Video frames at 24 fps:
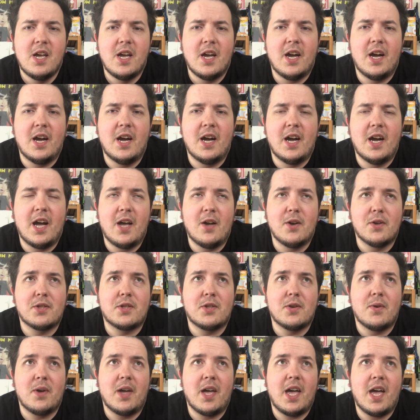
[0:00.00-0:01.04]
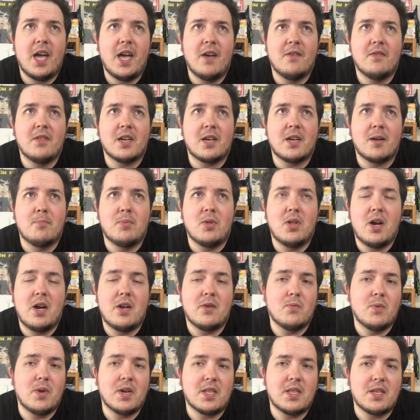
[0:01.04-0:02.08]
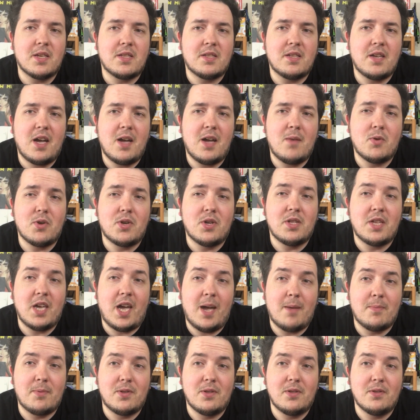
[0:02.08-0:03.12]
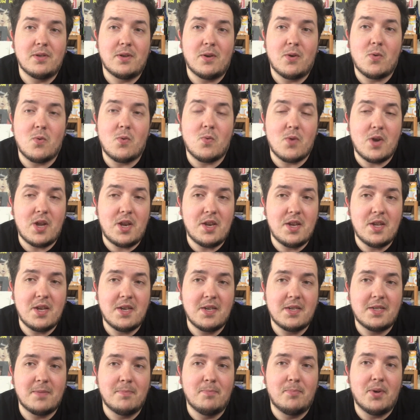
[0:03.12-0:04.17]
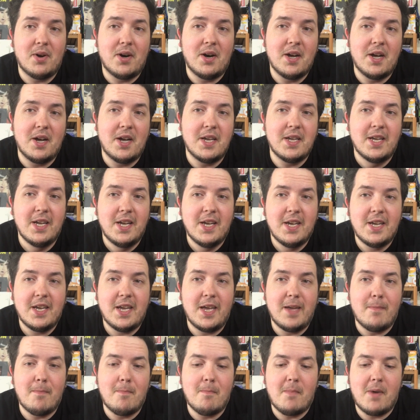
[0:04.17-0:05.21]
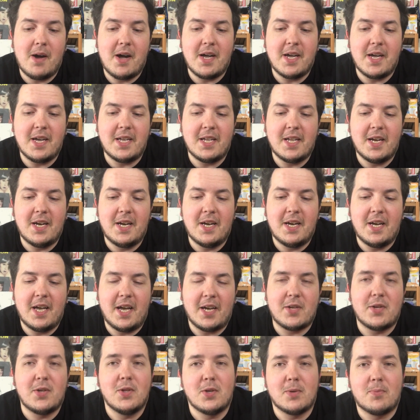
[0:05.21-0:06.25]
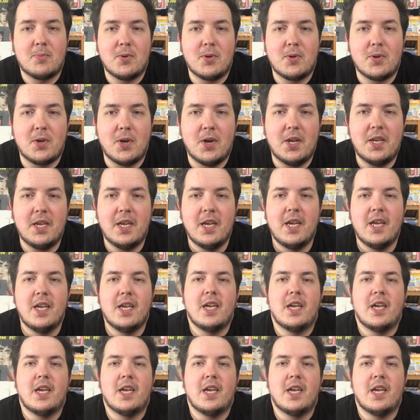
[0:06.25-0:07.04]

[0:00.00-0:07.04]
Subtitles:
I also have like a blonde wig this time, which is absolutely horrendous, but it might actually look pretty good.